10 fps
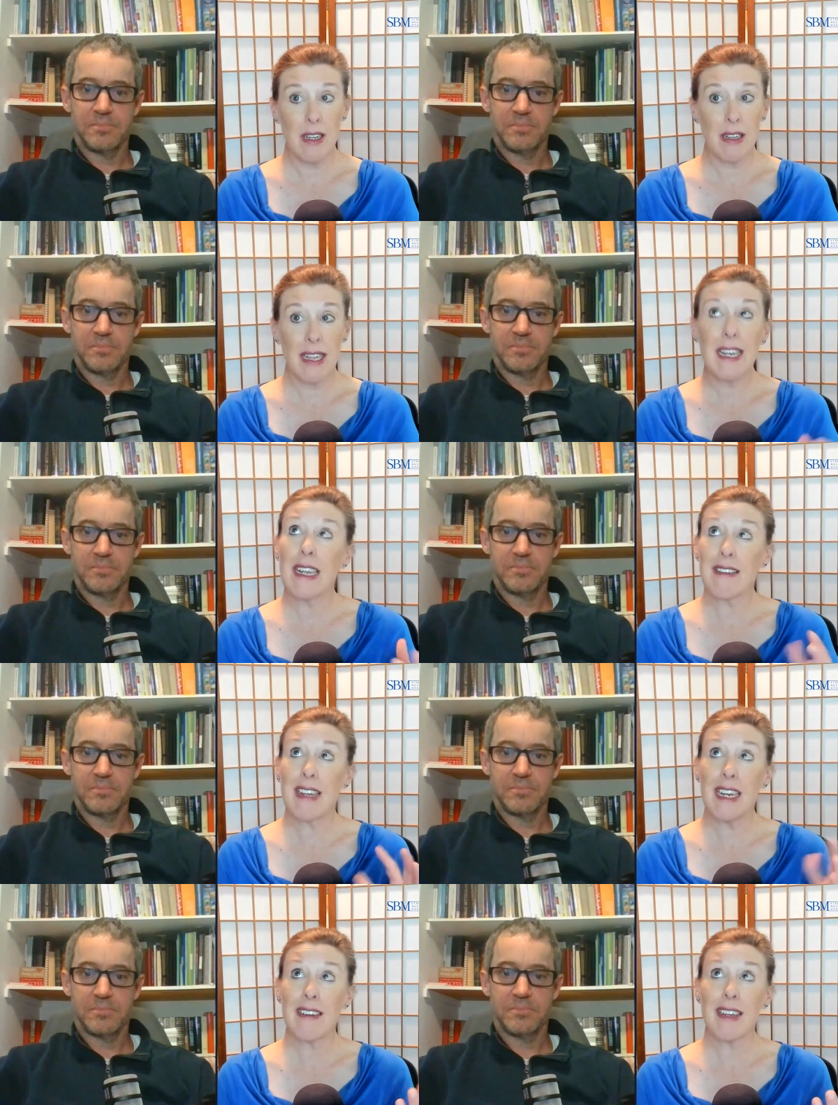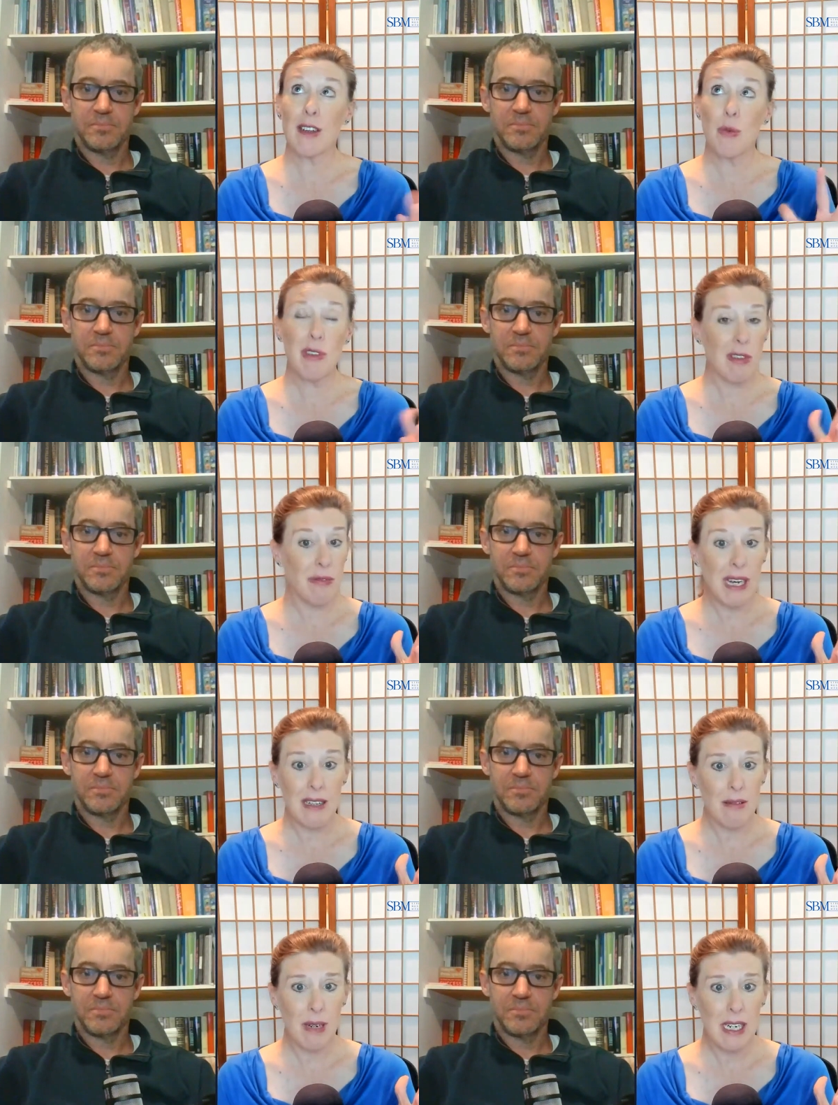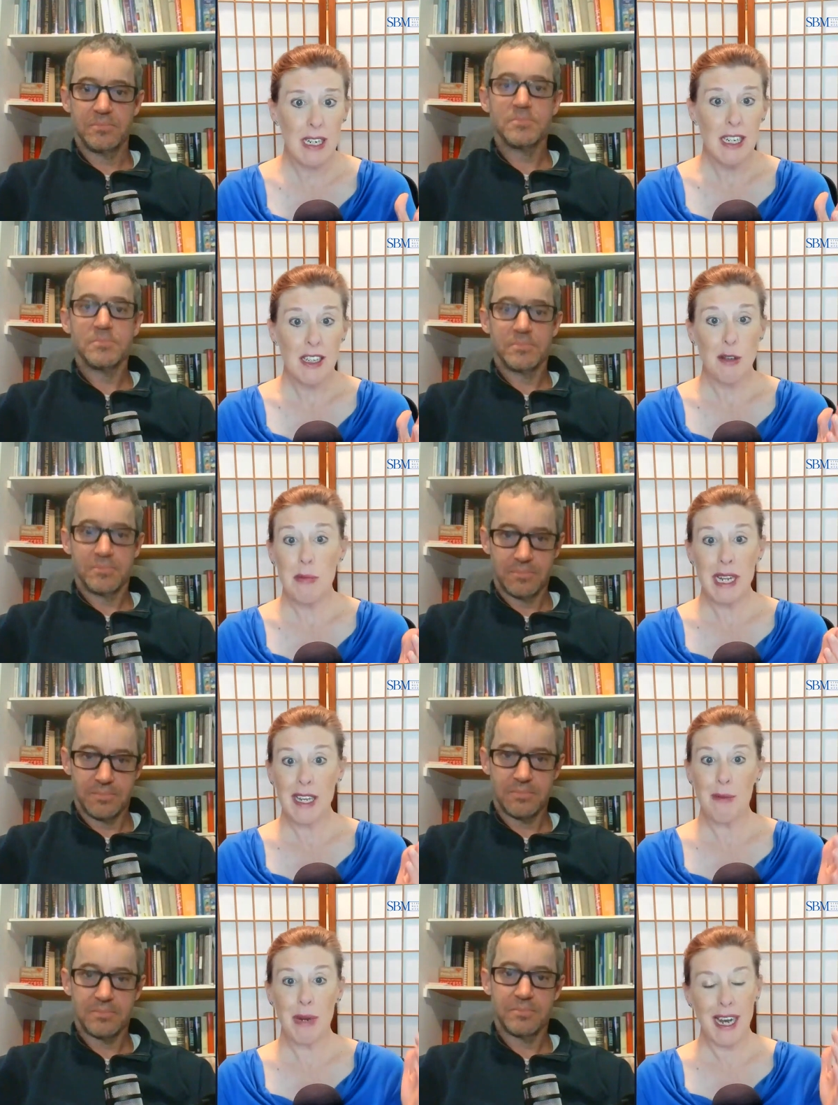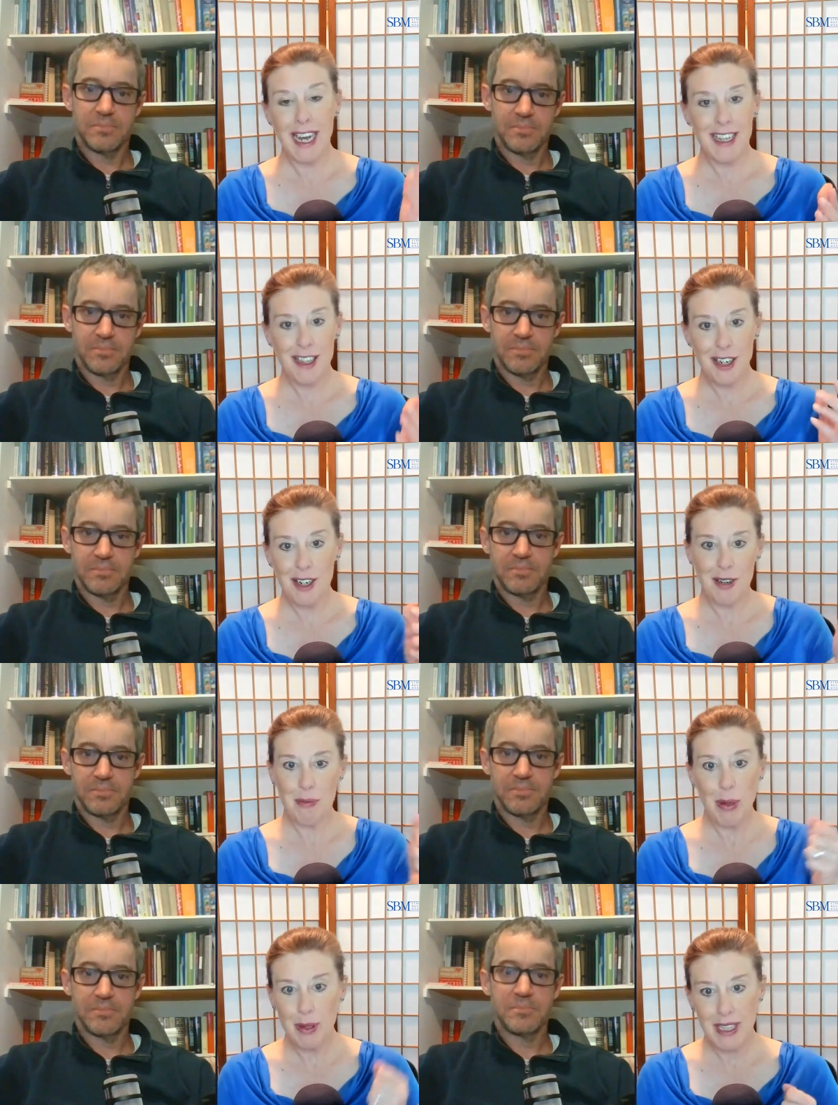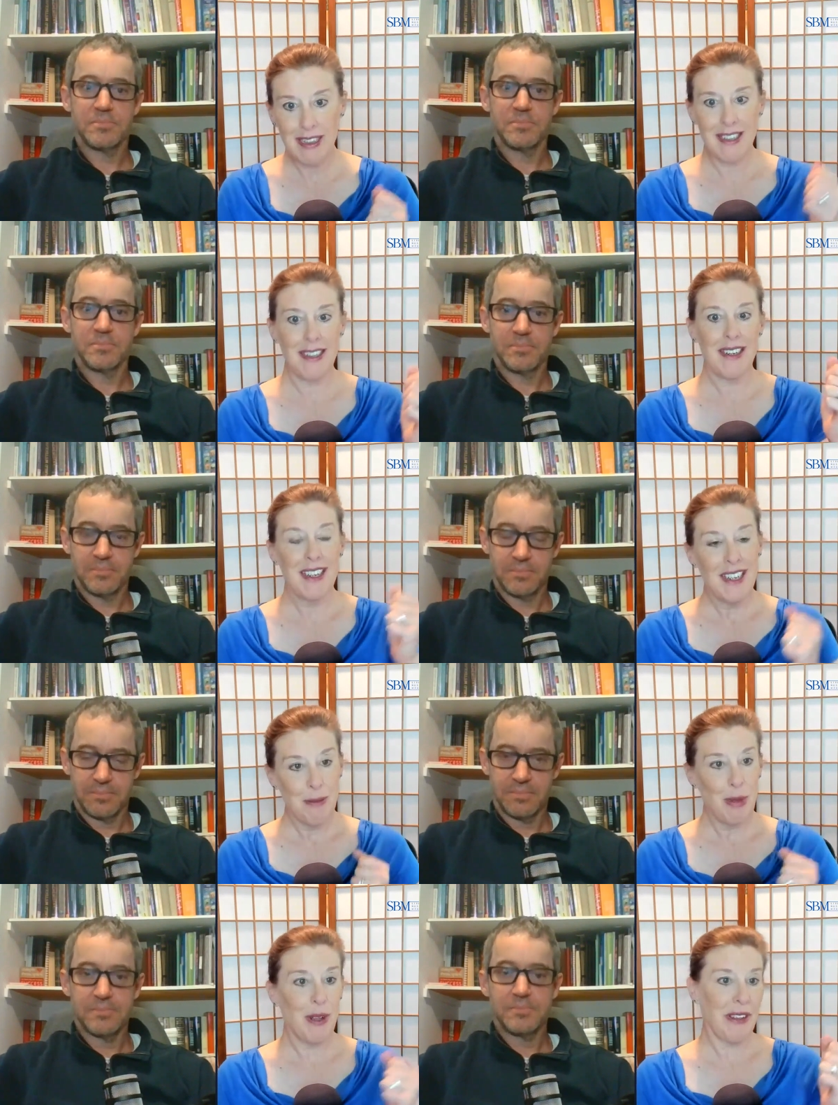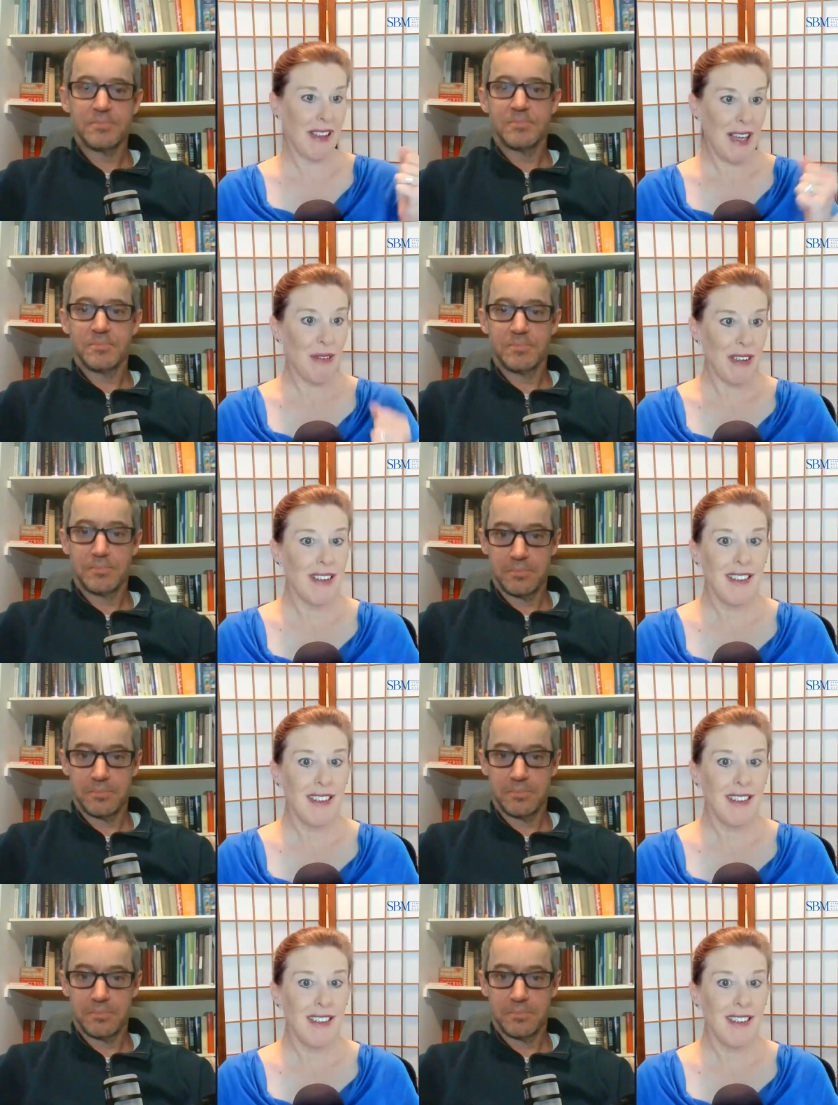Speaker 1: it's like the Wizard of Oz, right? The man behind the curtain pulling the levers. It's